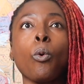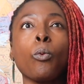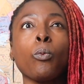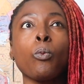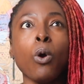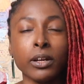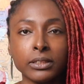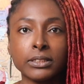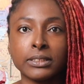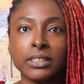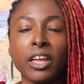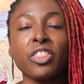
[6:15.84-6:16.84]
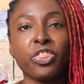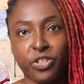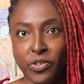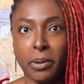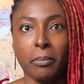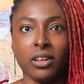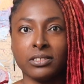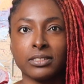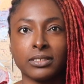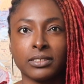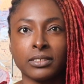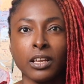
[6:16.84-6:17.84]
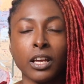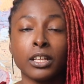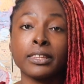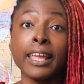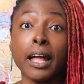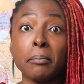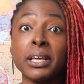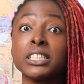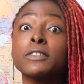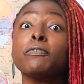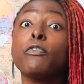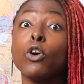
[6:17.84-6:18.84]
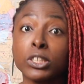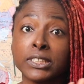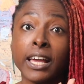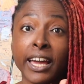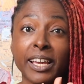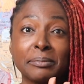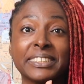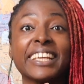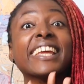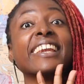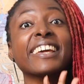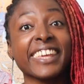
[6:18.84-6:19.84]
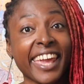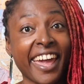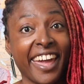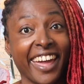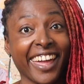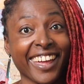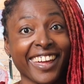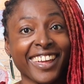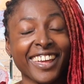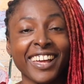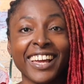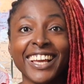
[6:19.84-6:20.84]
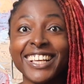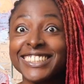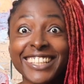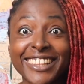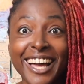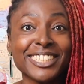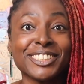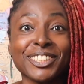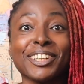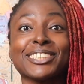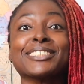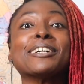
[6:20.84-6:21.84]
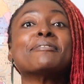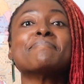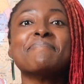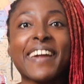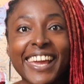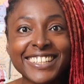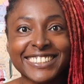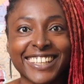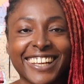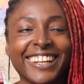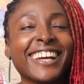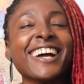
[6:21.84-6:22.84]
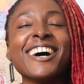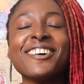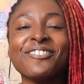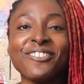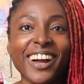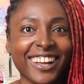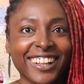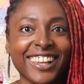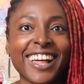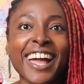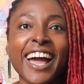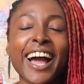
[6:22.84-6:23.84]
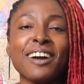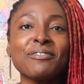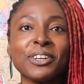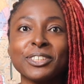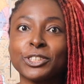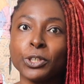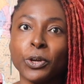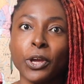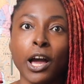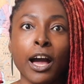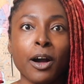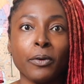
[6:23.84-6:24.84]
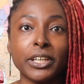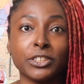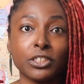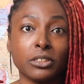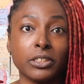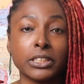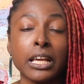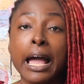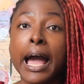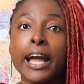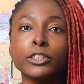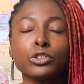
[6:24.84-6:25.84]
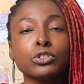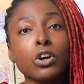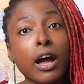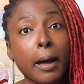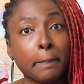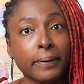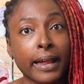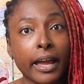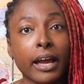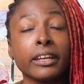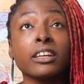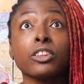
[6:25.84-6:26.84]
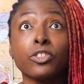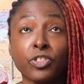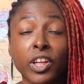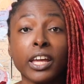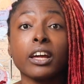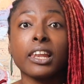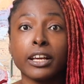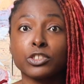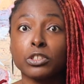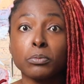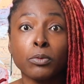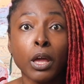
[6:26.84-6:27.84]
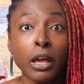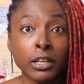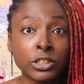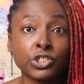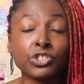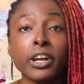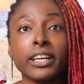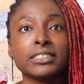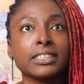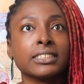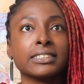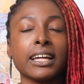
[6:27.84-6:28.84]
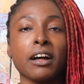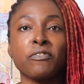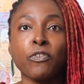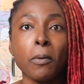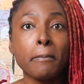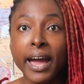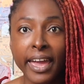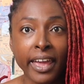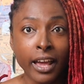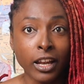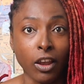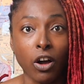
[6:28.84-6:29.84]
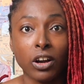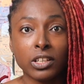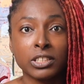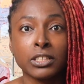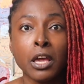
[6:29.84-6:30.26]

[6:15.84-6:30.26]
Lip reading: once in 3 months. That means 4 times in a year. Isn't that just amazing? Well, I'm going to show you how I do it. I do not apply. Another thing I like to stress is that for my locks,